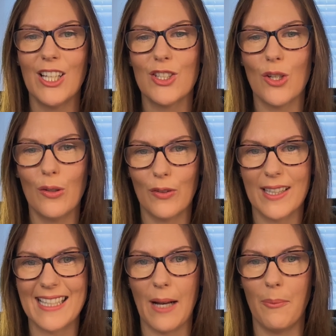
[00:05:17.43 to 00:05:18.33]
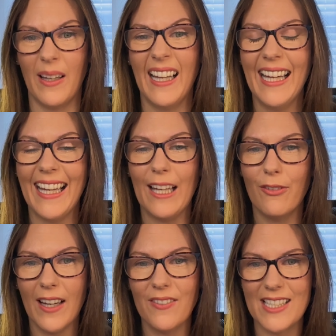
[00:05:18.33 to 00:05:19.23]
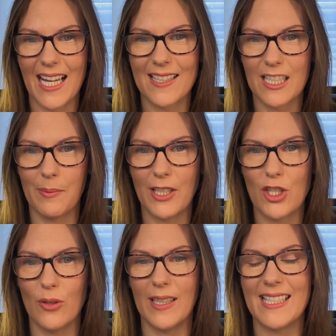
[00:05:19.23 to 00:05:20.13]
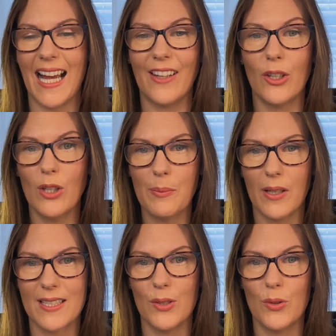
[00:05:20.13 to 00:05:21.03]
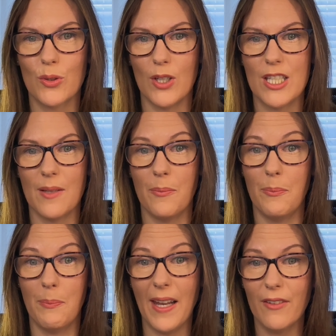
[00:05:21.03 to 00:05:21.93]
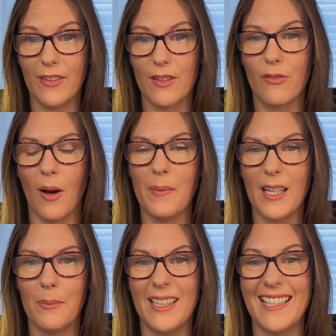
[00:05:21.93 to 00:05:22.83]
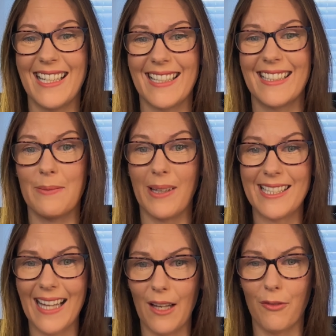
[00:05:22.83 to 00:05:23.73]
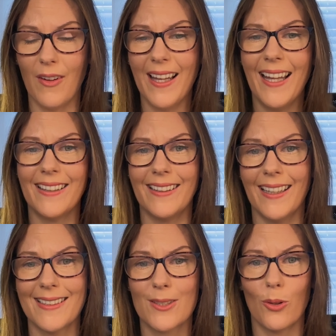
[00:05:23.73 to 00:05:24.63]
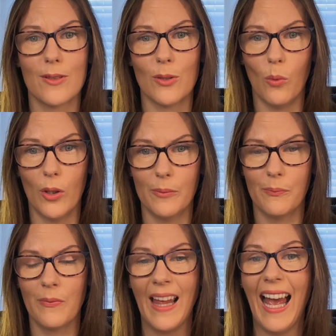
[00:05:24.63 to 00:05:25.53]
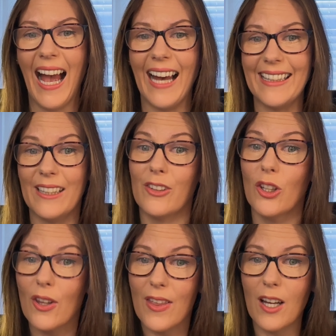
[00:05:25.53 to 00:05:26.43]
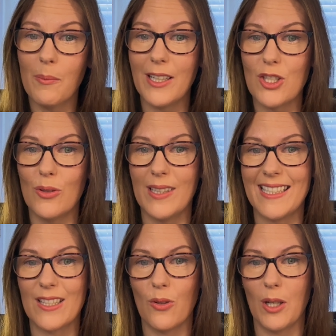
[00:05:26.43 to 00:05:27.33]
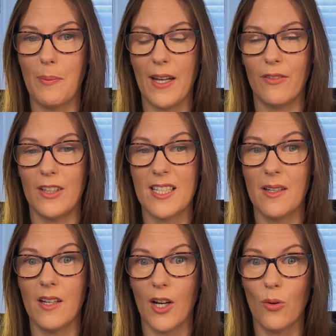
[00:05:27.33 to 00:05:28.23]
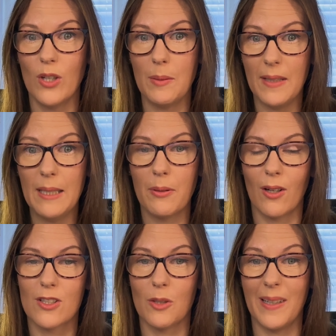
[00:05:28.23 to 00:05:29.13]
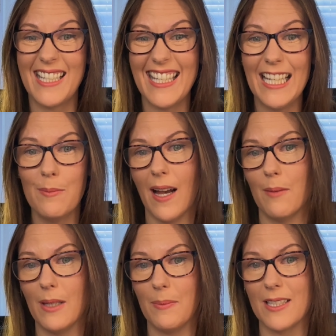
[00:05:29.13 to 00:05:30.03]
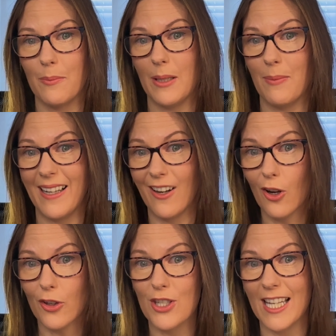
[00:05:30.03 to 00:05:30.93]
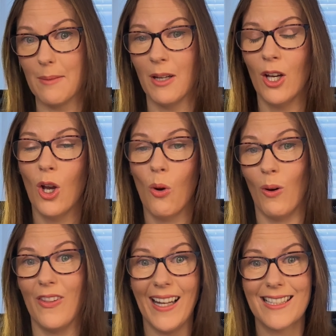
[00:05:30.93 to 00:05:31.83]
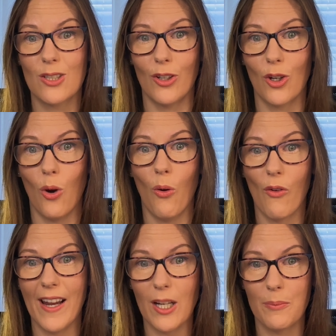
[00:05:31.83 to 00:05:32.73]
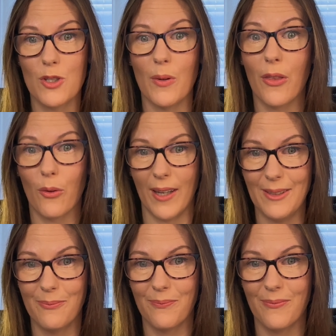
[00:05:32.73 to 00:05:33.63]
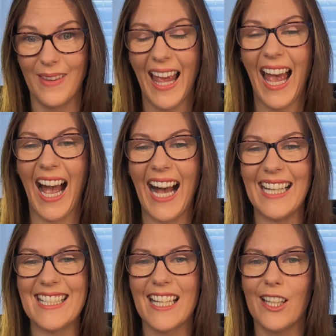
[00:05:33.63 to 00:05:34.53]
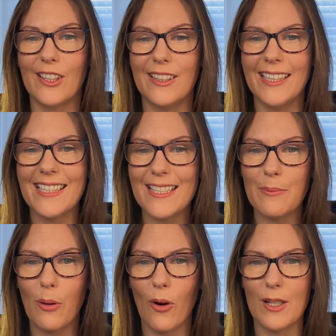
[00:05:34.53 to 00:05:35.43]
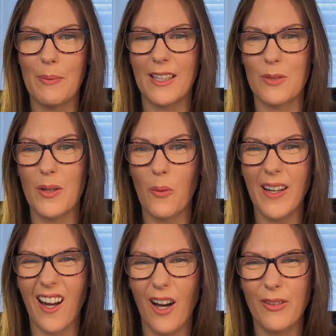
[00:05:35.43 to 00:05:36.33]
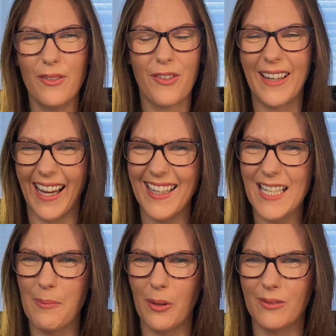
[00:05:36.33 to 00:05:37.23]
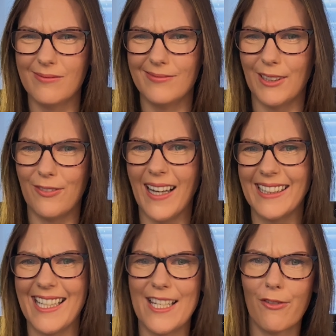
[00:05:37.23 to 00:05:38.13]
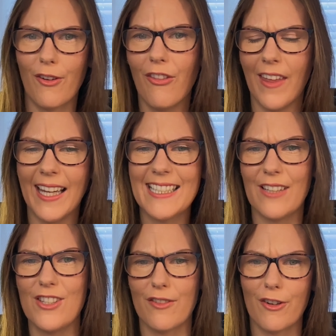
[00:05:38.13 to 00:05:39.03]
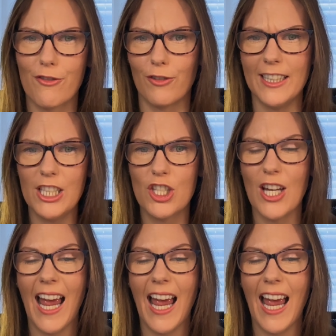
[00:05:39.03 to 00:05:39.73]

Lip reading: So, for example, if I have a task on my to do list and the only person who's going to benefit from me completing the task is myself, then that scores a 1. And if another thing on my to do list is going to benefit not only me, but also my team and maybe some people in another team, well, that's going to go right up to a 3. And this is important because we quite often forget about the fact that different things have different reach.